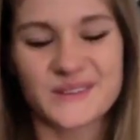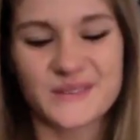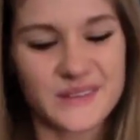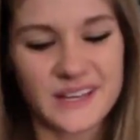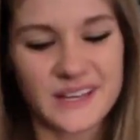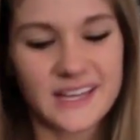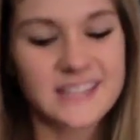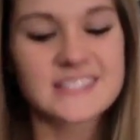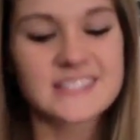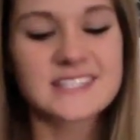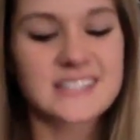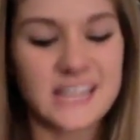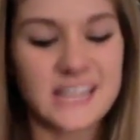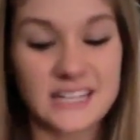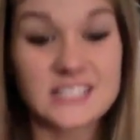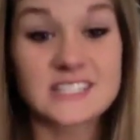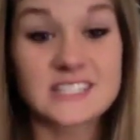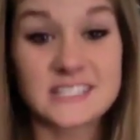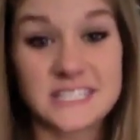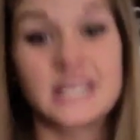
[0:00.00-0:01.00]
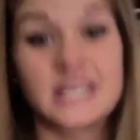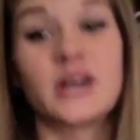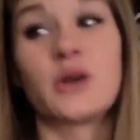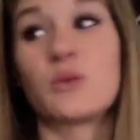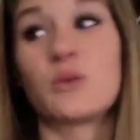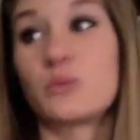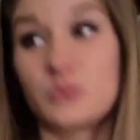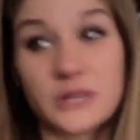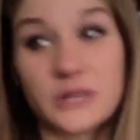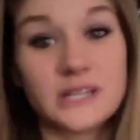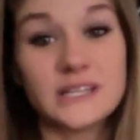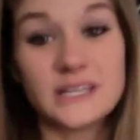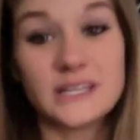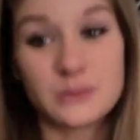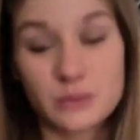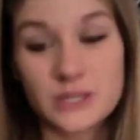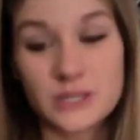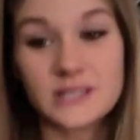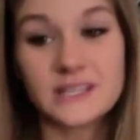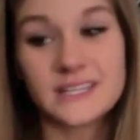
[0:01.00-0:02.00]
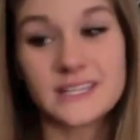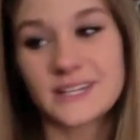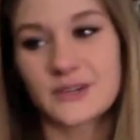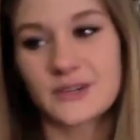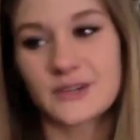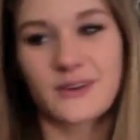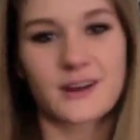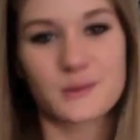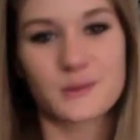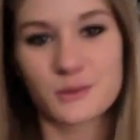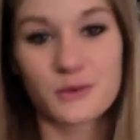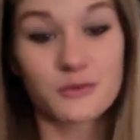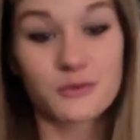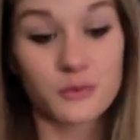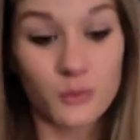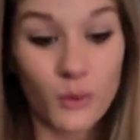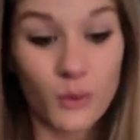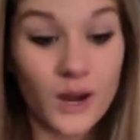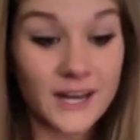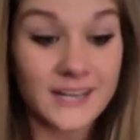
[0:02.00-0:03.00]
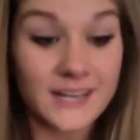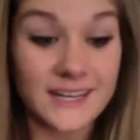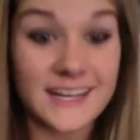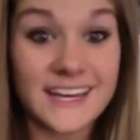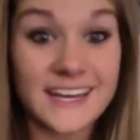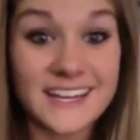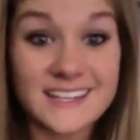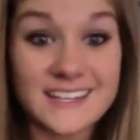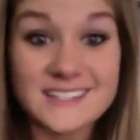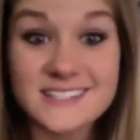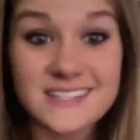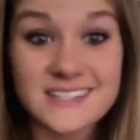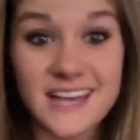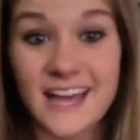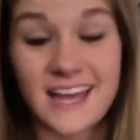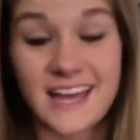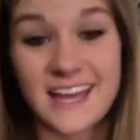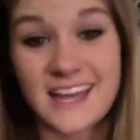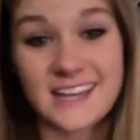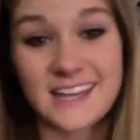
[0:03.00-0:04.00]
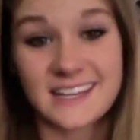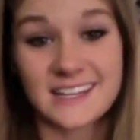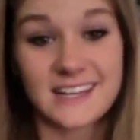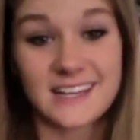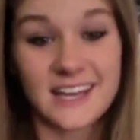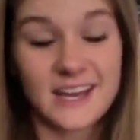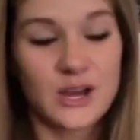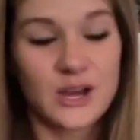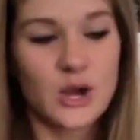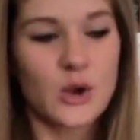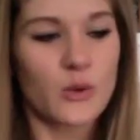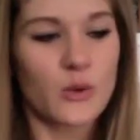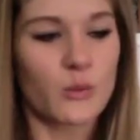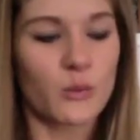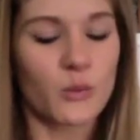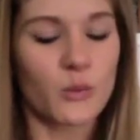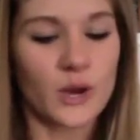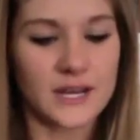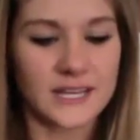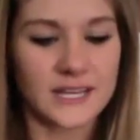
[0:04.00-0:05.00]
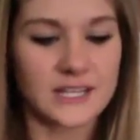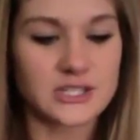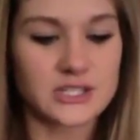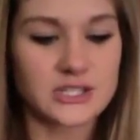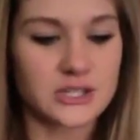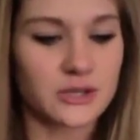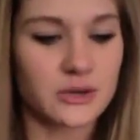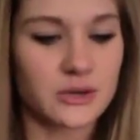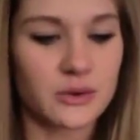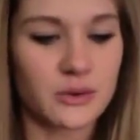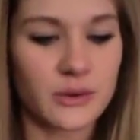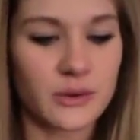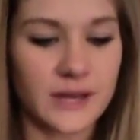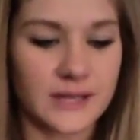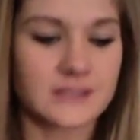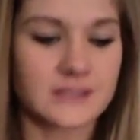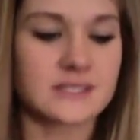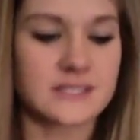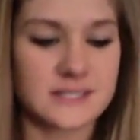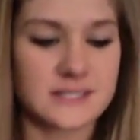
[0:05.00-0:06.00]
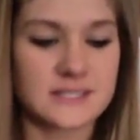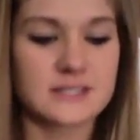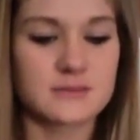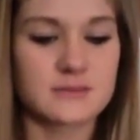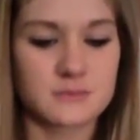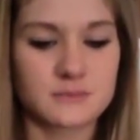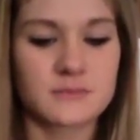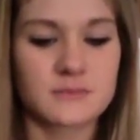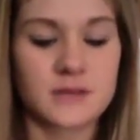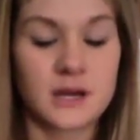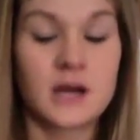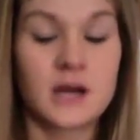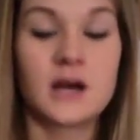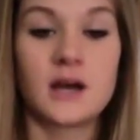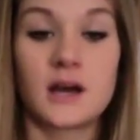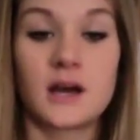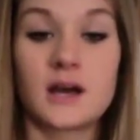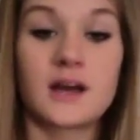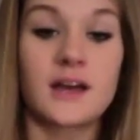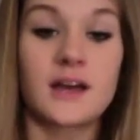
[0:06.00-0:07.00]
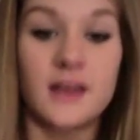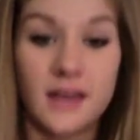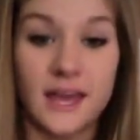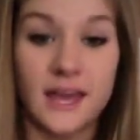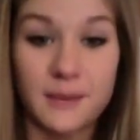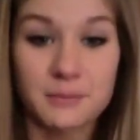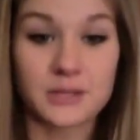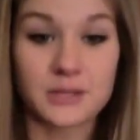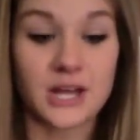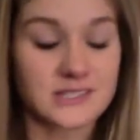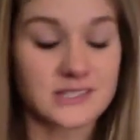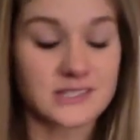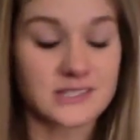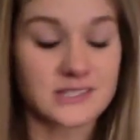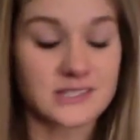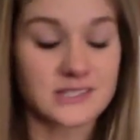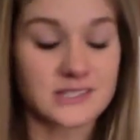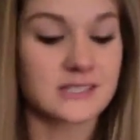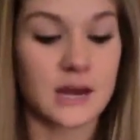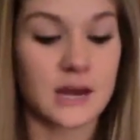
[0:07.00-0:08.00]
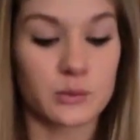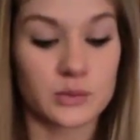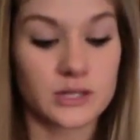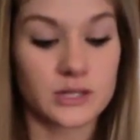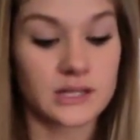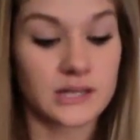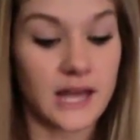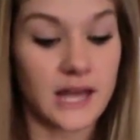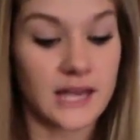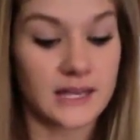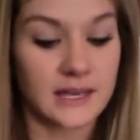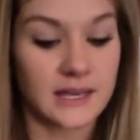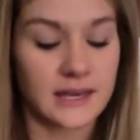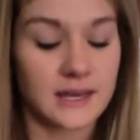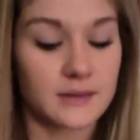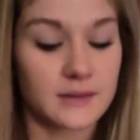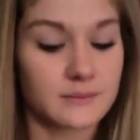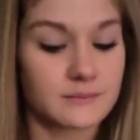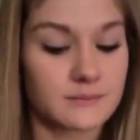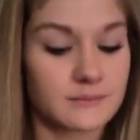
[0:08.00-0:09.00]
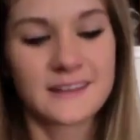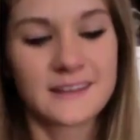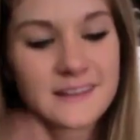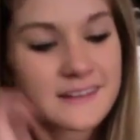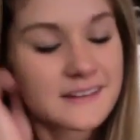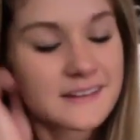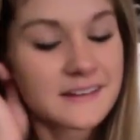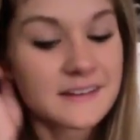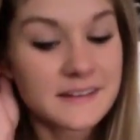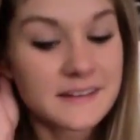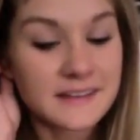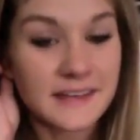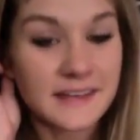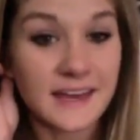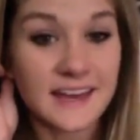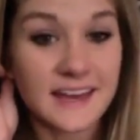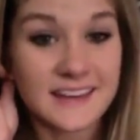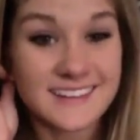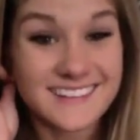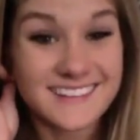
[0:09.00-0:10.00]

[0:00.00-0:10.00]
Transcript: it's still really, really incredible. For what it is and what it can do, it's A+. I really like it. Okay.